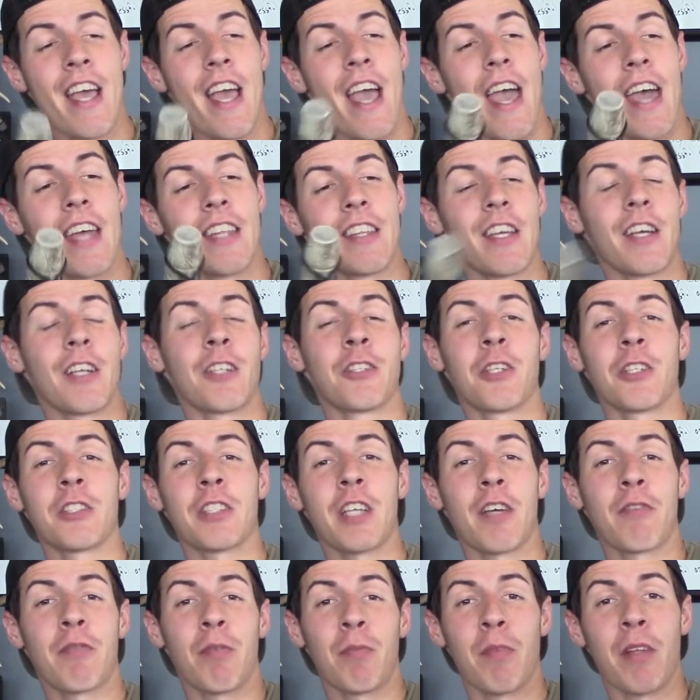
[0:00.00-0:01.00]
And just
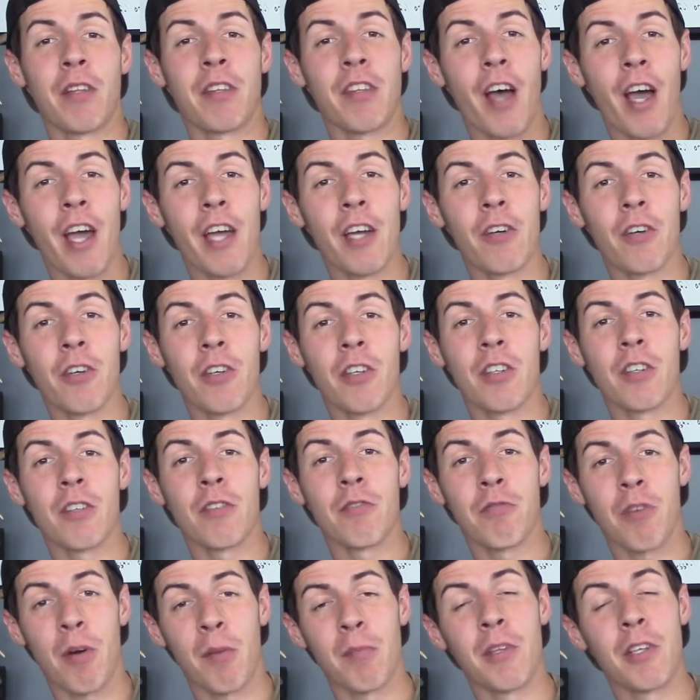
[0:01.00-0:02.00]
like from the title
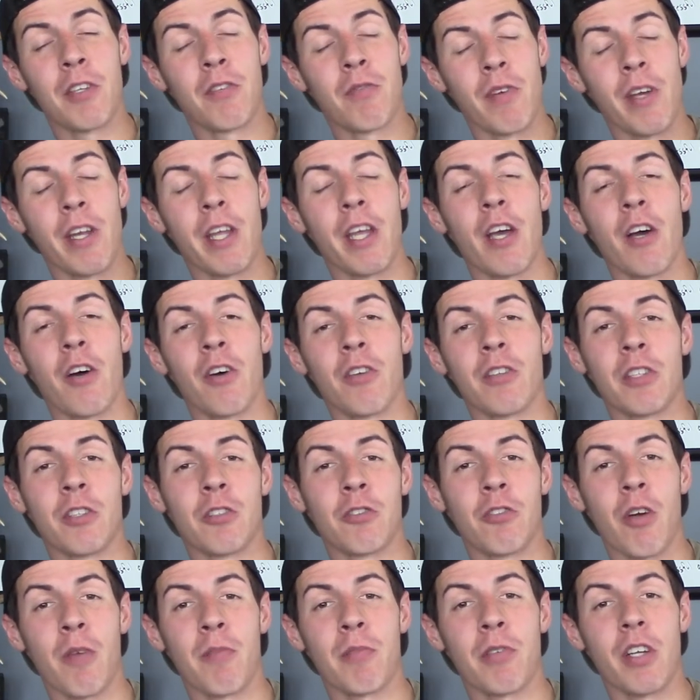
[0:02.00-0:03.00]
from this video
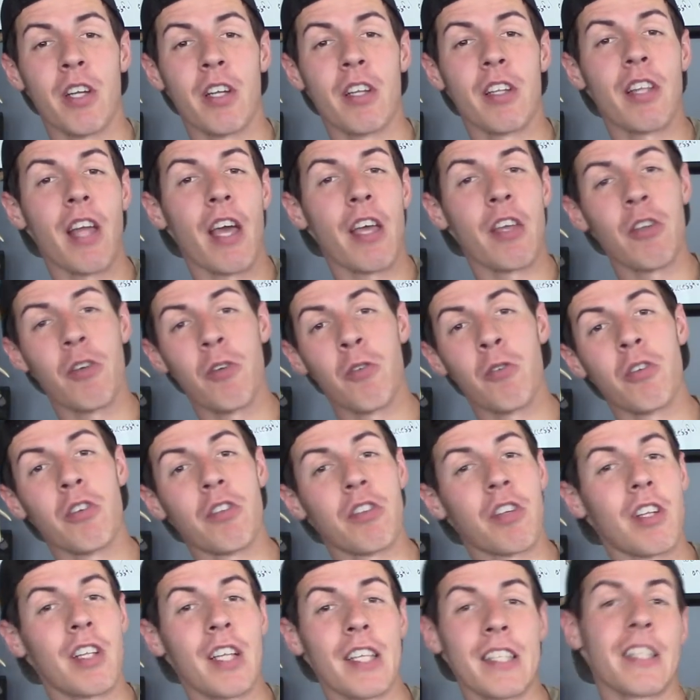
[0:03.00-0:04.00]
description that you
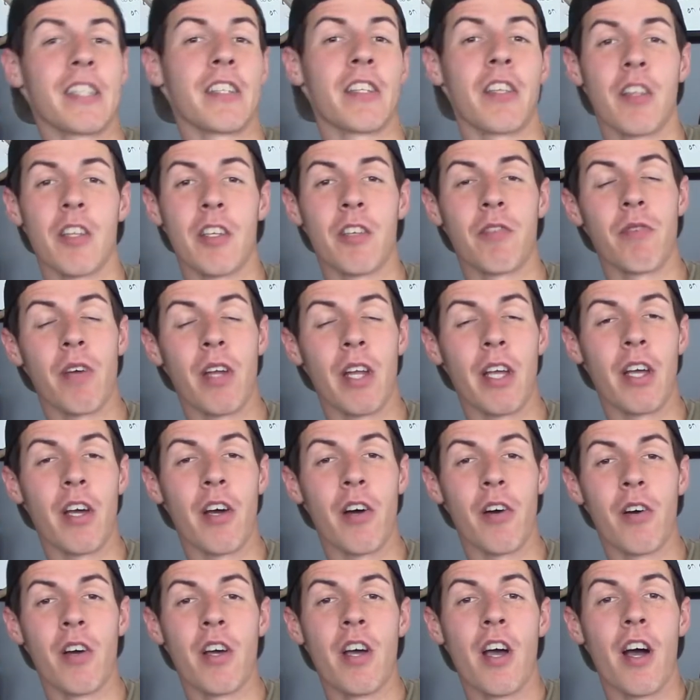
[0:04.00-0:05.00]
just clicked into this
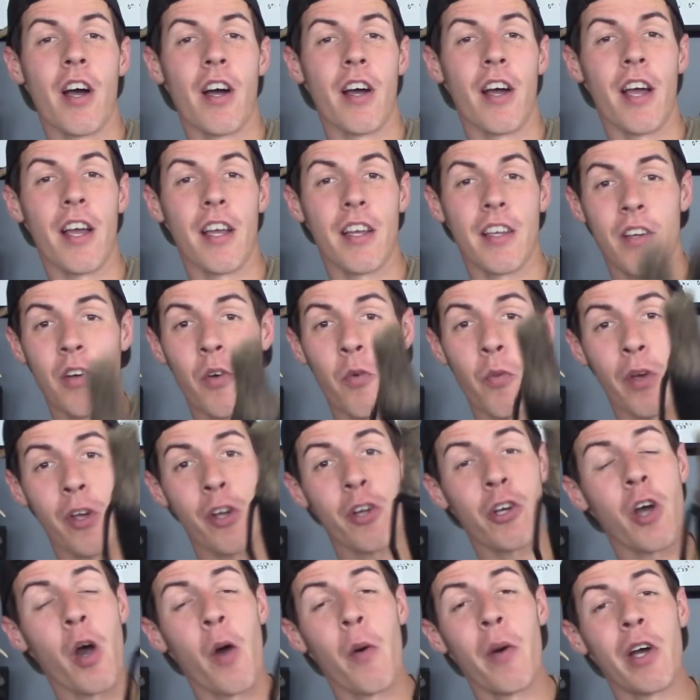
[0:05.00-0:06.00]
video, all right, we
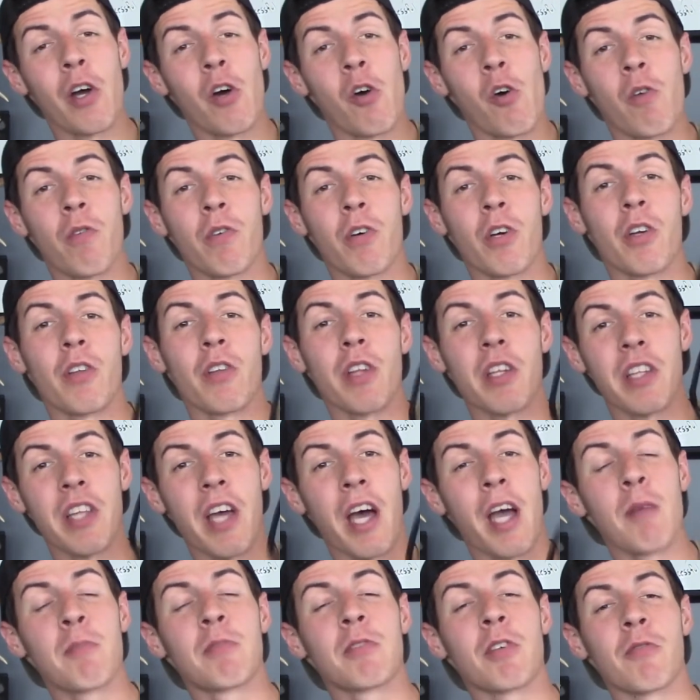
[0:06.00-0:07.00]
are going over the
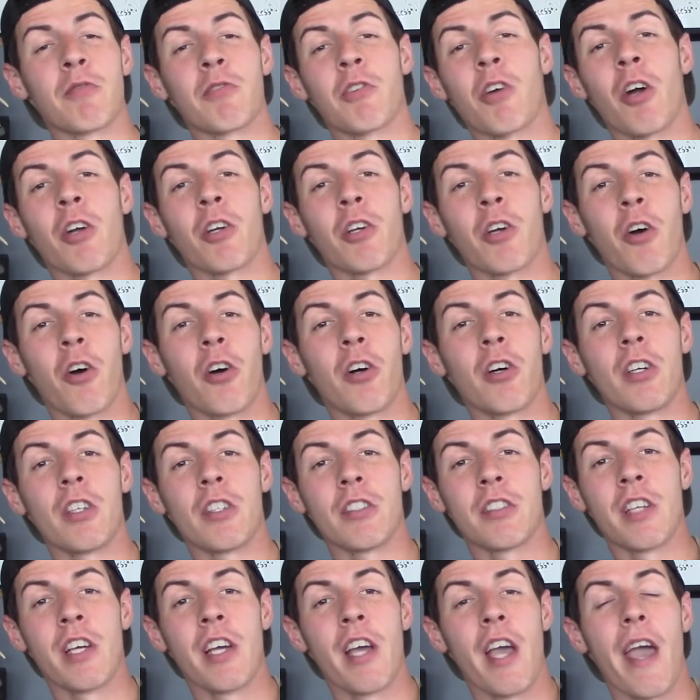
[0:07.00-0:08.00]
types of grunt
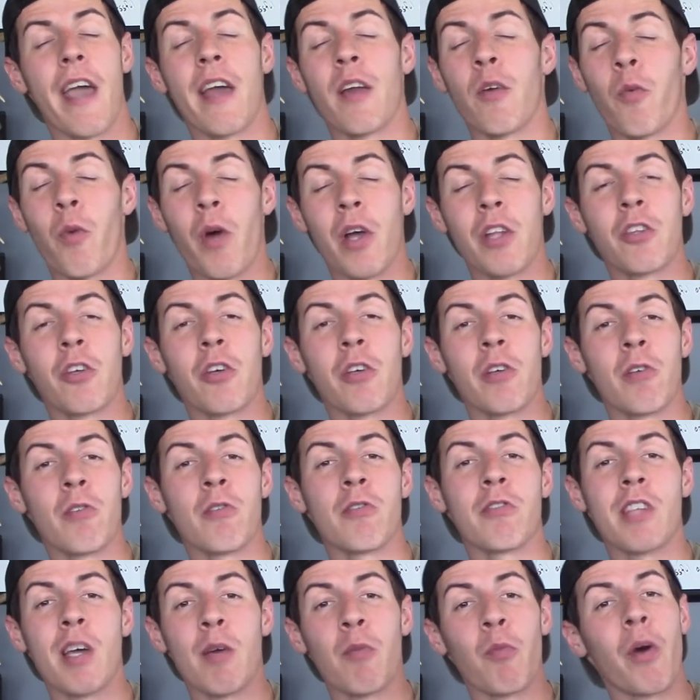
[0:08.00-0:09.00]
calls and when to
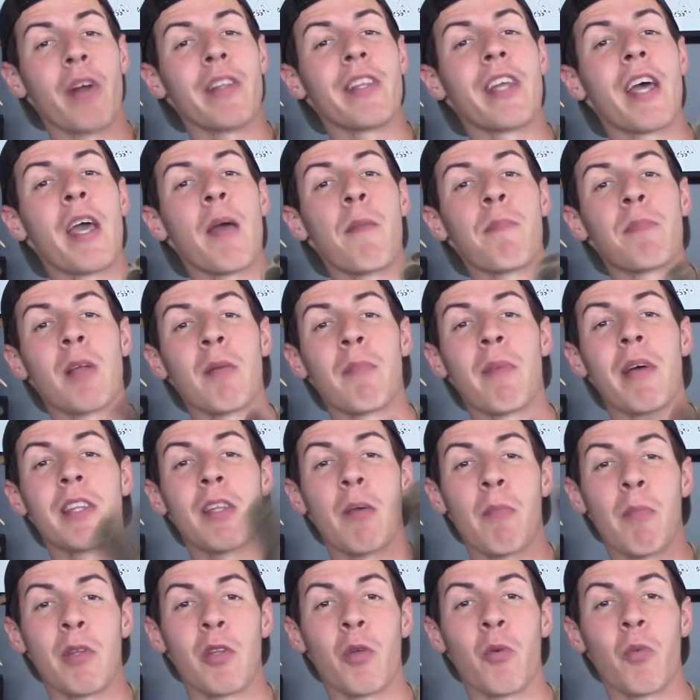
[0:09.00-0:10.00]
use them, when to implement
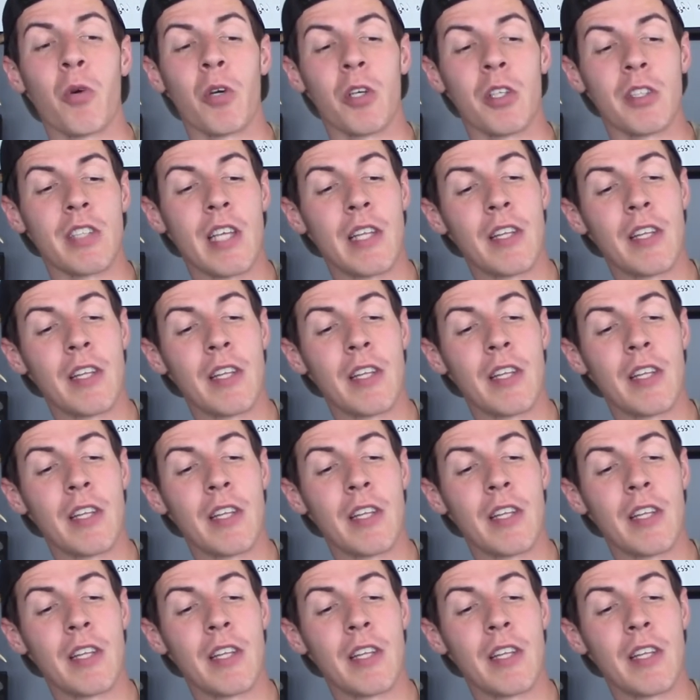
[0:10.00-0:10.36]
them in the woods.